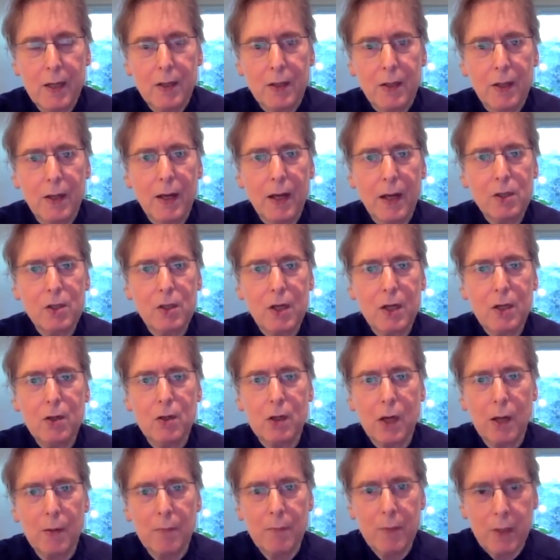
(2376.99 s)
the next day you'll
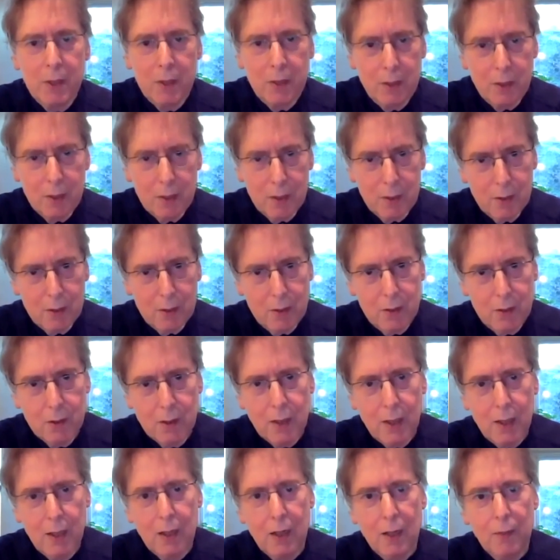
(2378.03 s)
come in, you'll
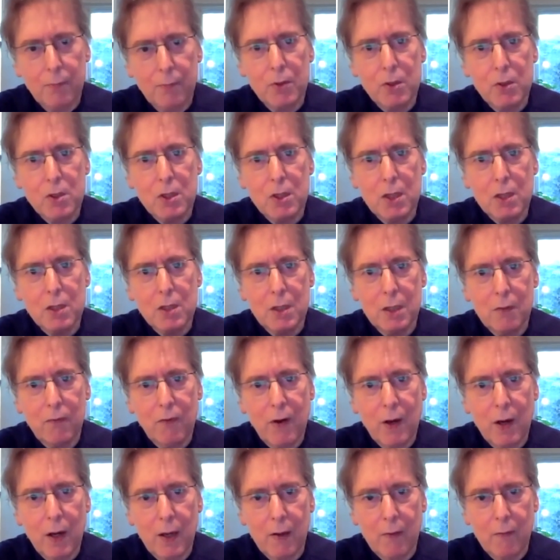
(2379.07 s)
get it up to
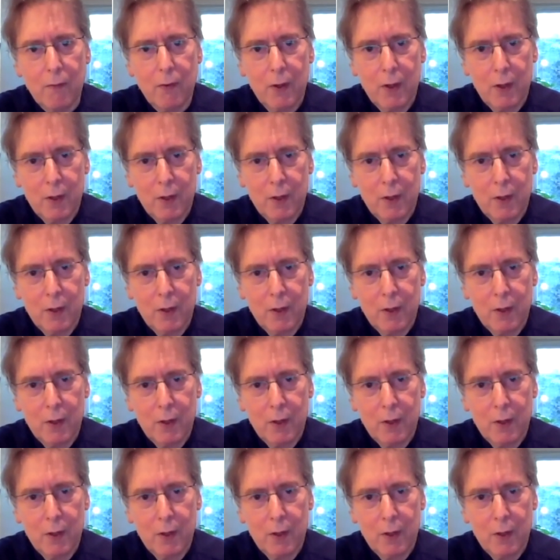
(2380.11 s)
65.